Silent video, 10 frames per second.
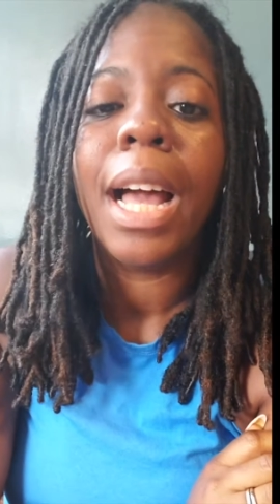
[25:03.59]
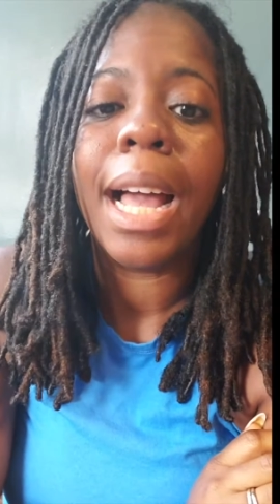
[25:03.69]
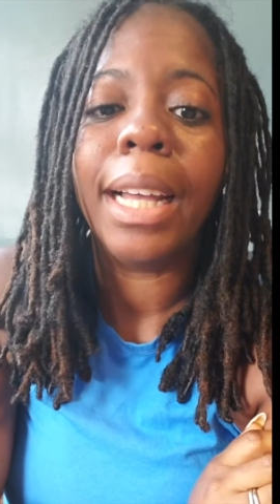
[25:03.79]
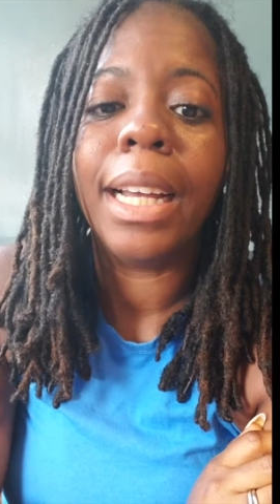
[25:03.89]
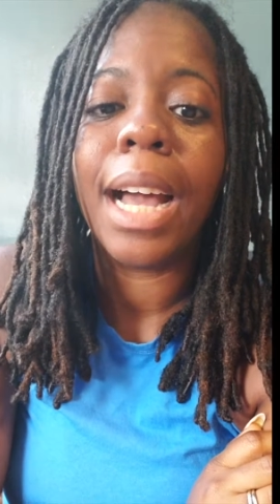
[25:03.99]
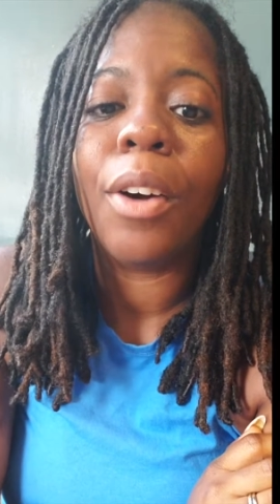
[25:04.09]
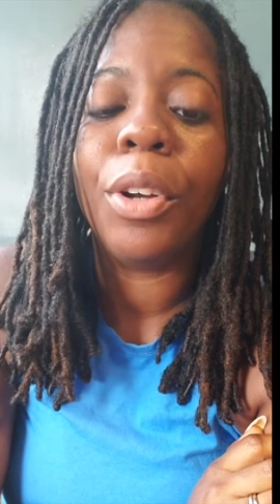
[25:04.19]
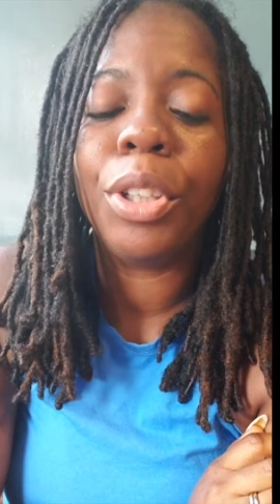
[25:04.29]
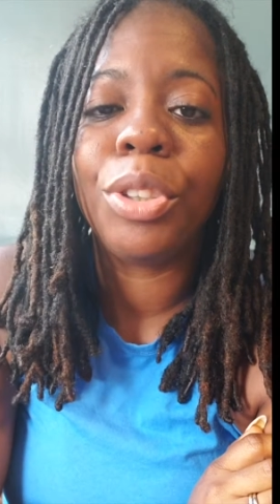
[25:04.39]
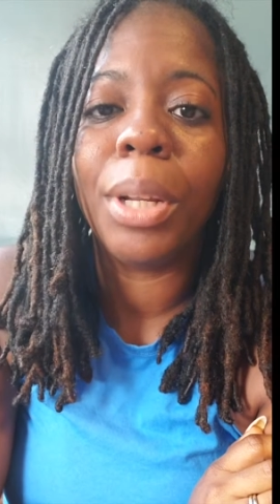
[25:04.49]
I got
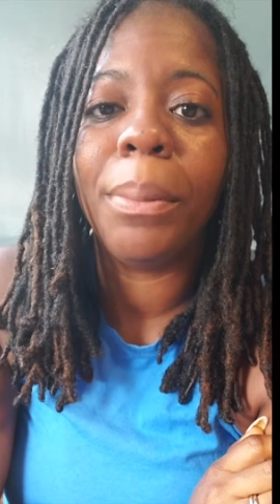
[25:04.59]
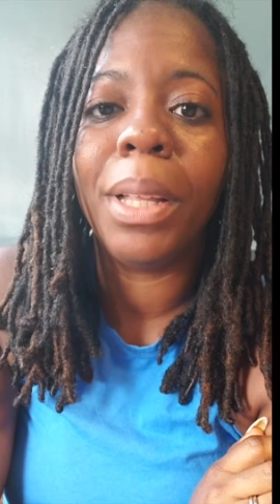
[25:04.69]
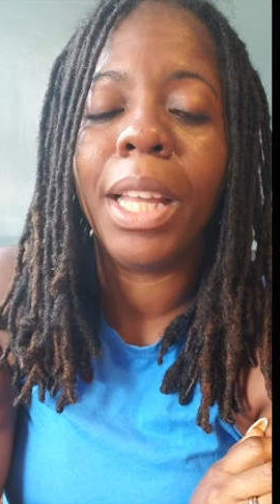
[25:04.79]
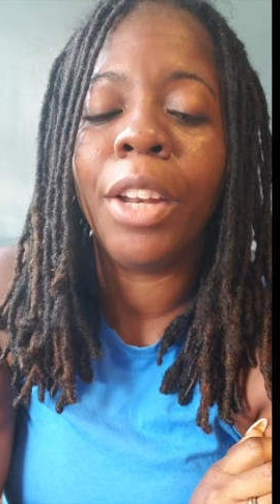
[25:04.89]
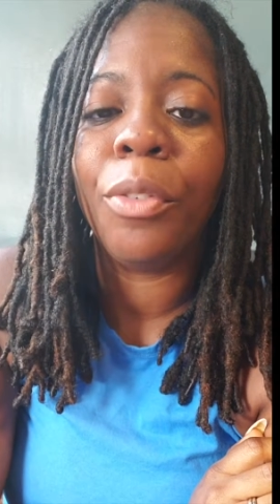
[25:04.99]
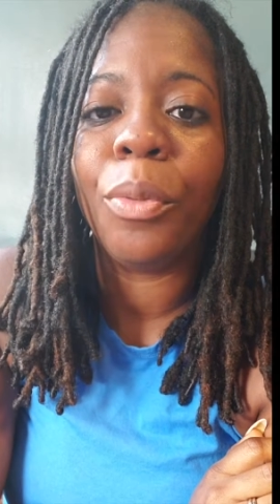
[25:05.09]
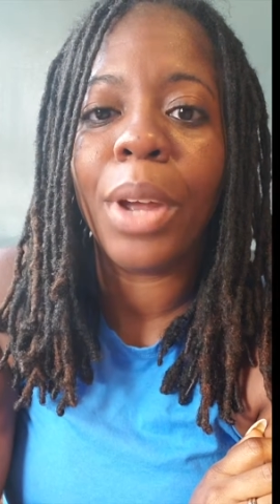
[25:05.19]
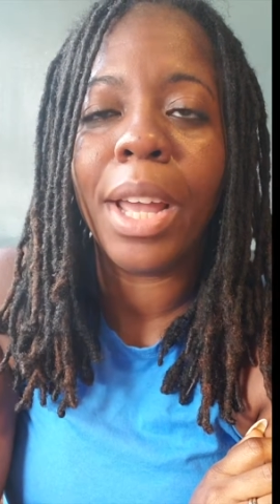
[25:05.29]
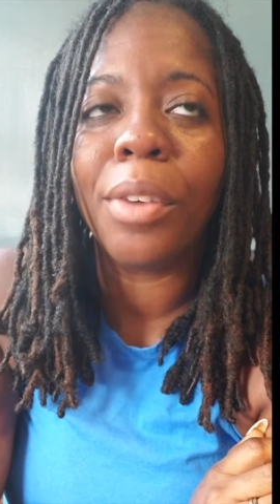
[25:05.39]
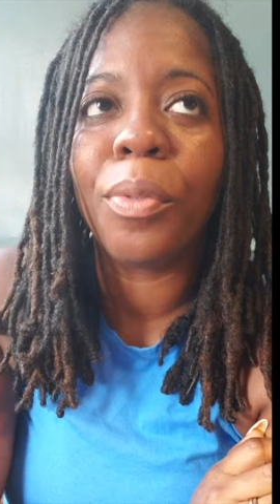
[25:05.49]
on a treadmill and
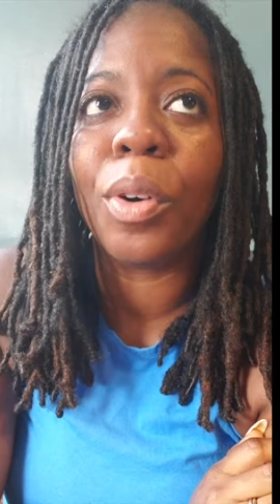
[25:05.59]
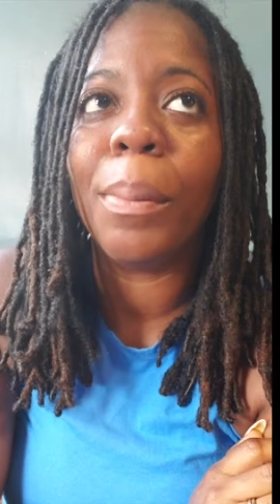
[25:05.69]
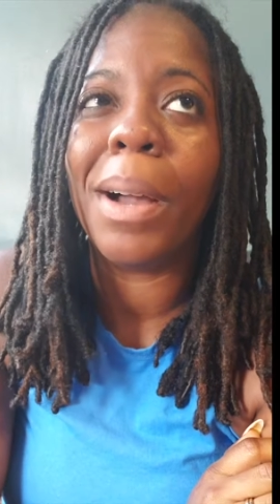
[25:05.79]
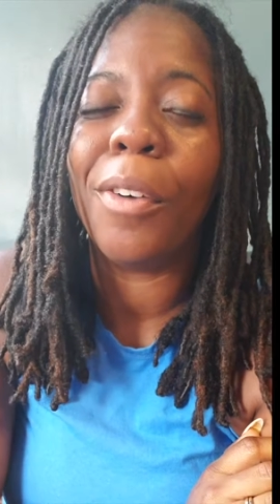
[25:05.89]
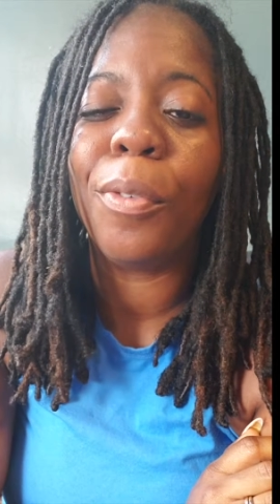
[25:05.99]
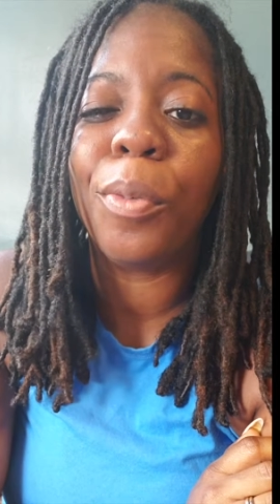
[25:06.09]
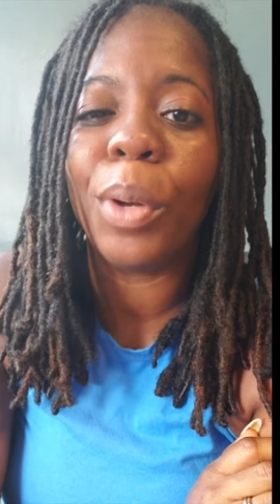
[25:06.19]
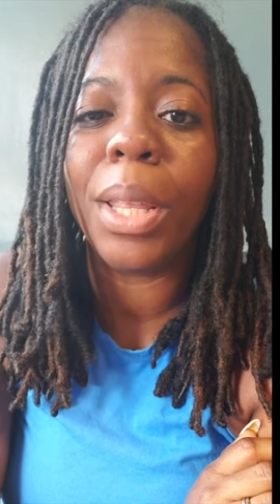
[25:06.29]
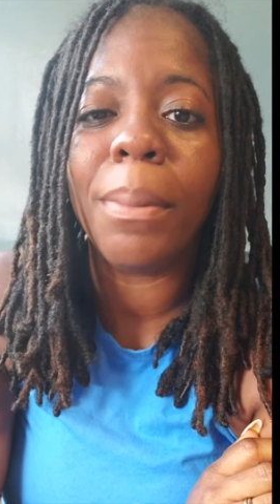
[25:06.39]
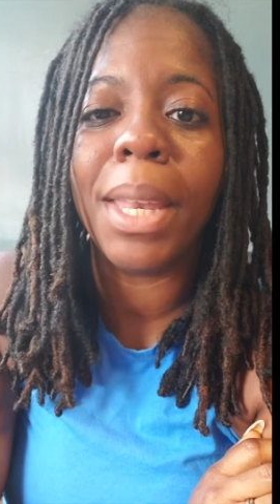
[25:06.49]
ran for about
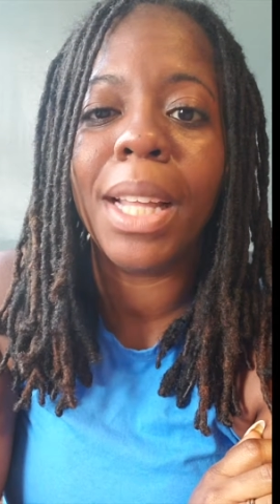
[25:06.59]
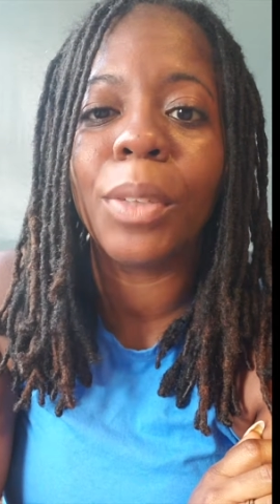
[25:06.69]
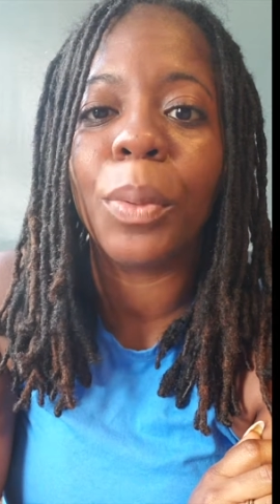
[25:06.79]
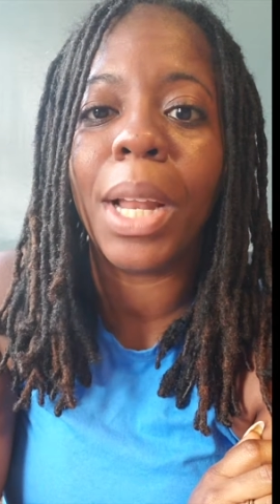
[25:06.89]
40 minutes.